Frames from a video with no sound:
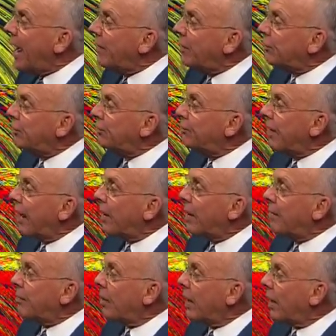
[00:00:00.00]
And this is
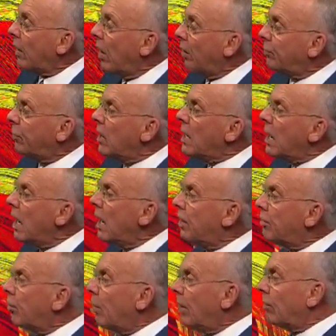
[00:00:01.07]
very, very close uh,
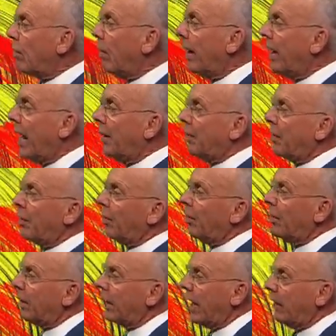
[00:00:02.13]
to what's going on with the
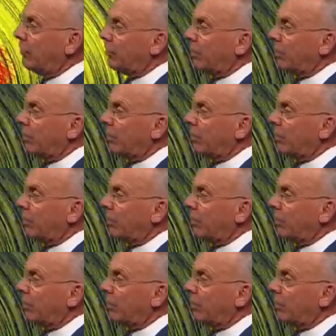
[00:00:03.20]
Hurricane